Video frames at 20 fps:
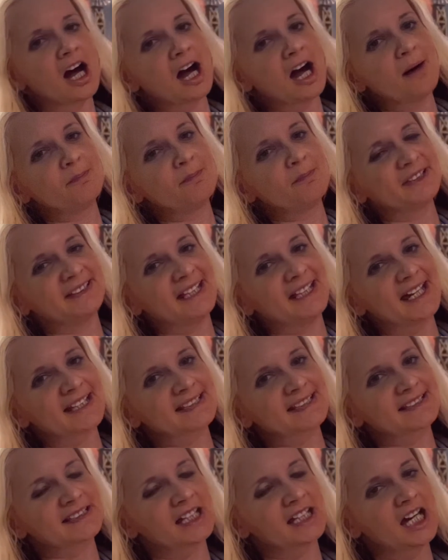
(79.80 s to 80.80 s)

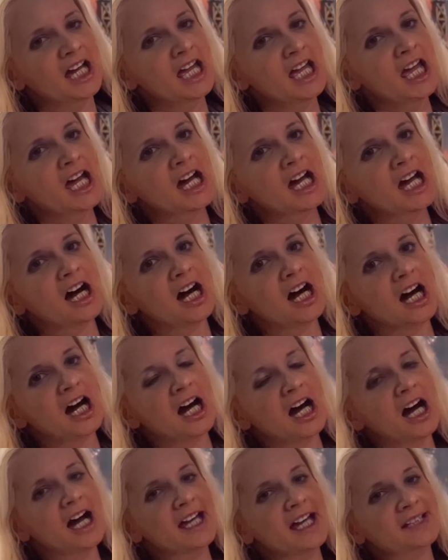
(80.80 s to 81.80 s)
Podesta,
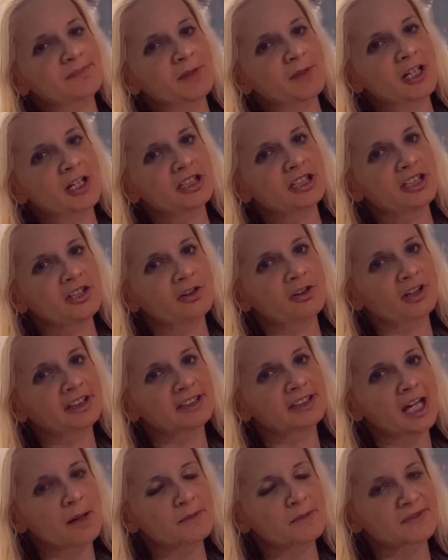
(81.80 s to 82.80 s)
especially New York
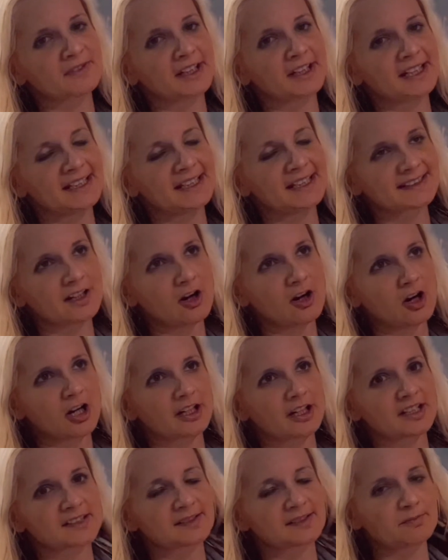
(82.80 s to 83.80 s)
Times, where it hits the
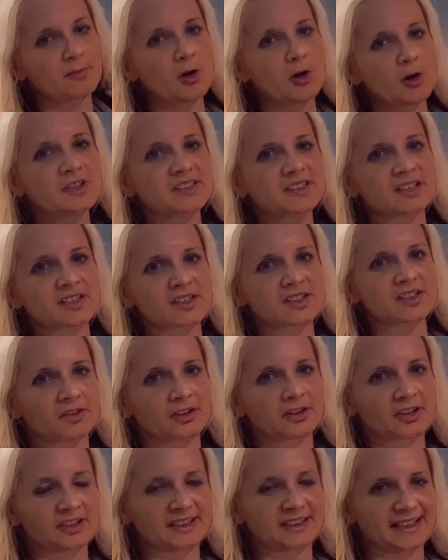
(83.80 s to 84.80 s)
hardest. The posts are
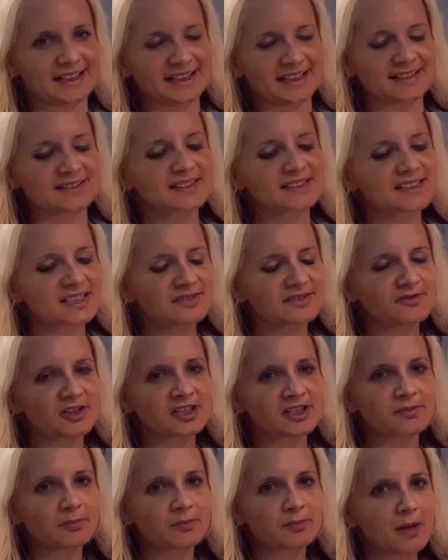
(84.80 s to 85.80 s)
circulating, and this is where the
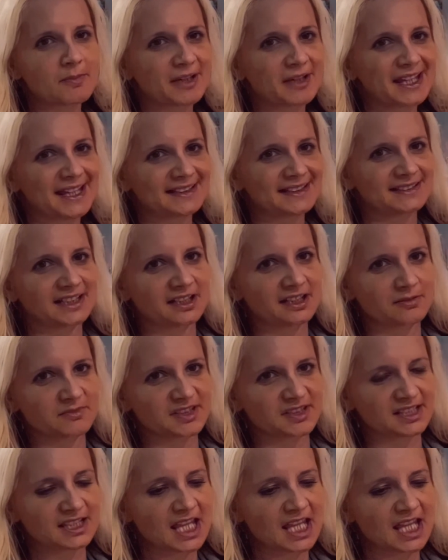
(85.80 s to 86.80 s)
propaganda comes in.
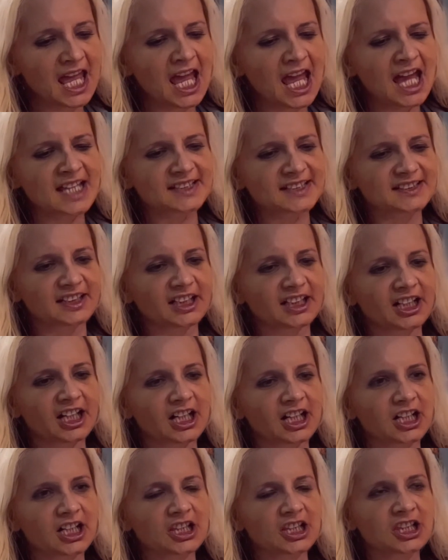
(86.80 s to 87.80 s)
They
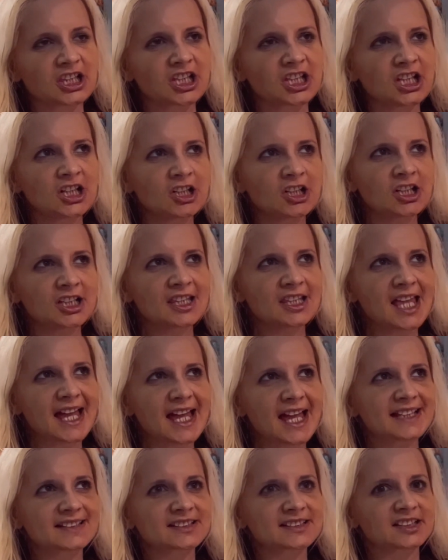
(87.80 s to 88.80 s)
look like
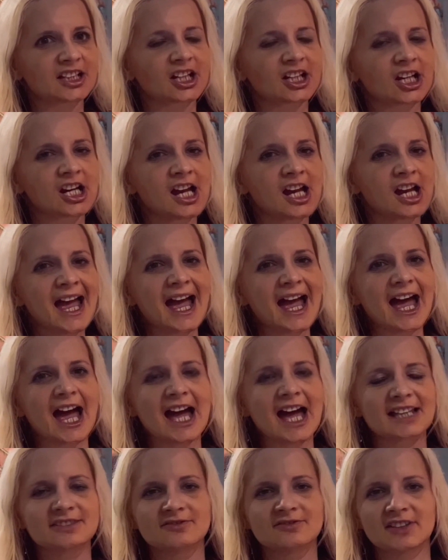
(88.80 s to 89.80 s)
they're
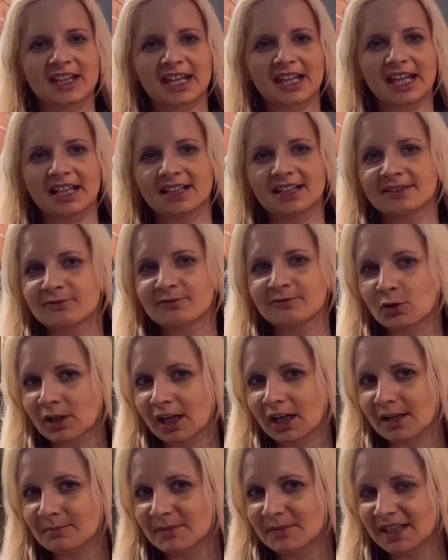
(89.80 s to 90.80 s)
advocating for
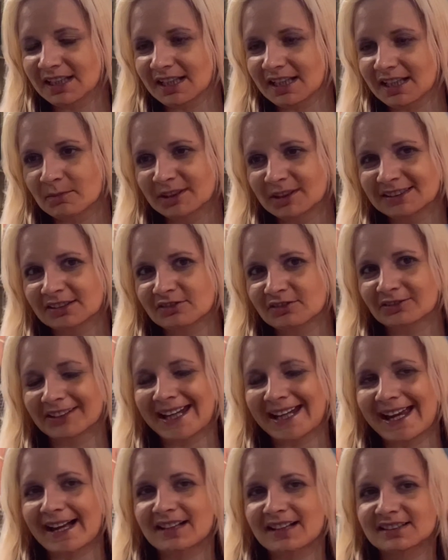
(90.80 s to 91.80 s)
Armenia, but in
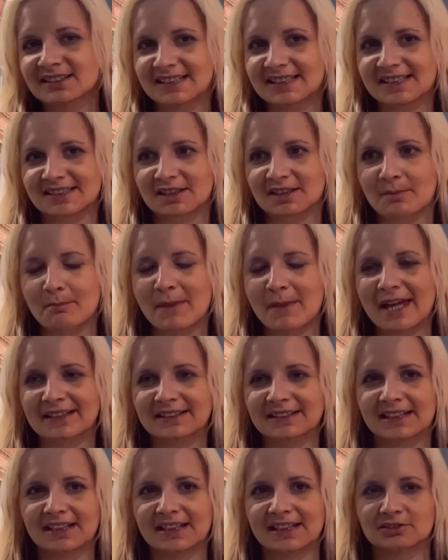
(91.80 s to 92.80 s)
reality they're
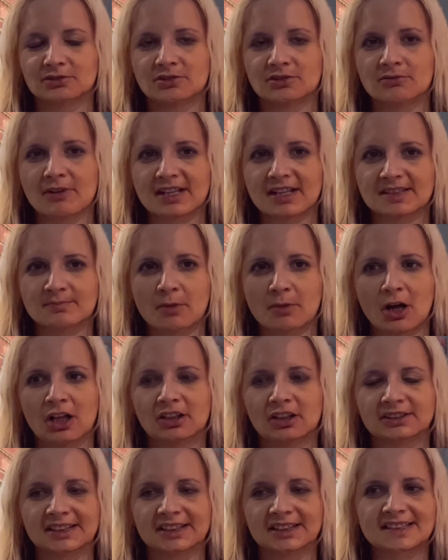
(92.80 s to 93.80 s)
meddling into US
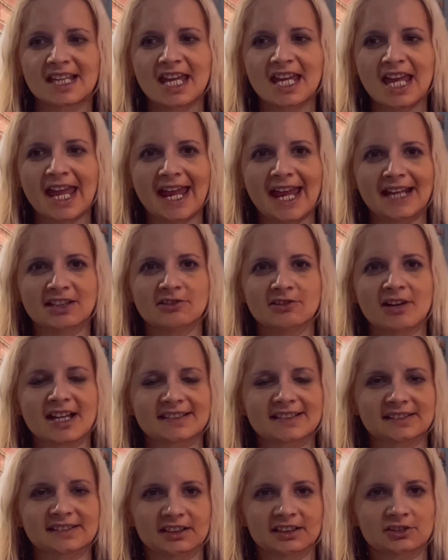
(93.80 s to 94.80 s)
politics and US
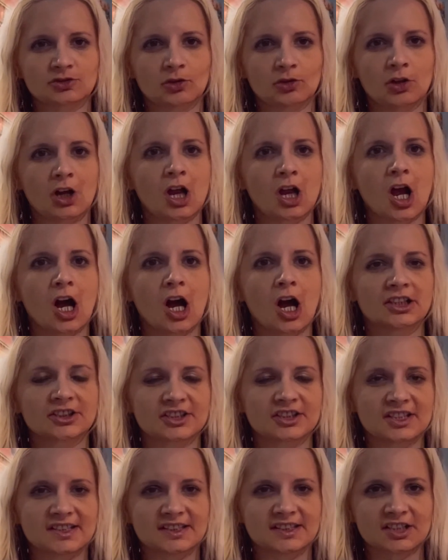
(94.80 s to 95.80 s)
Electoral College
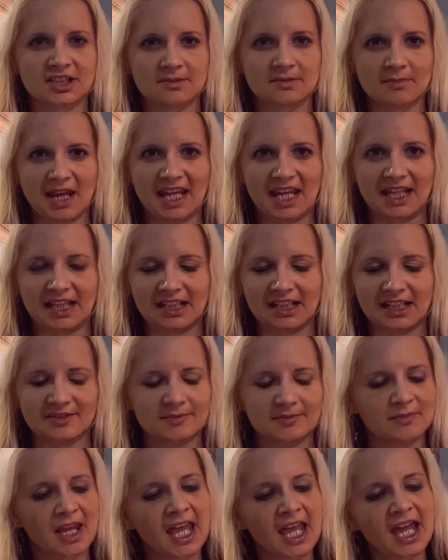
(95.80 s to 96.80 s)
decision making.
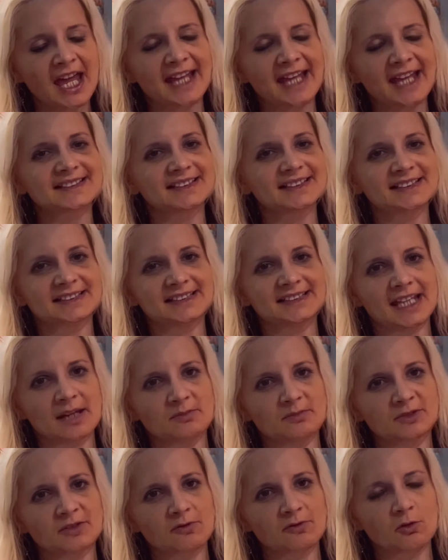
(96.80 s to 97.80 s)
It's an attempt,
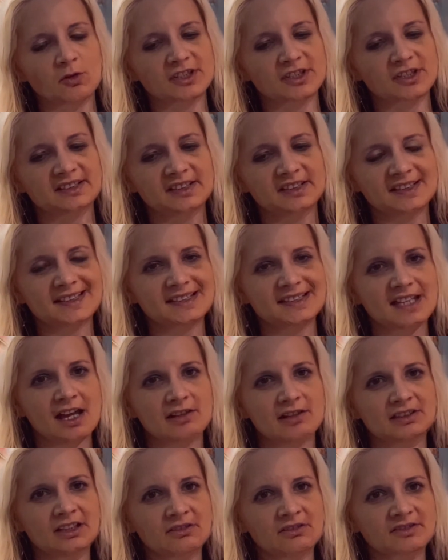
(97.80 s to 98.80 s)
of course, and this is how it
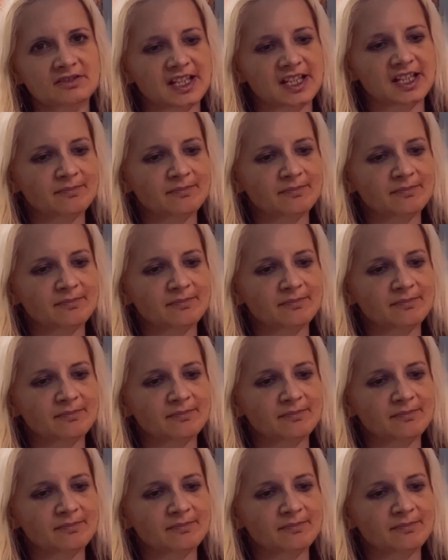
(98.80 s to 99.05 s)
looks like.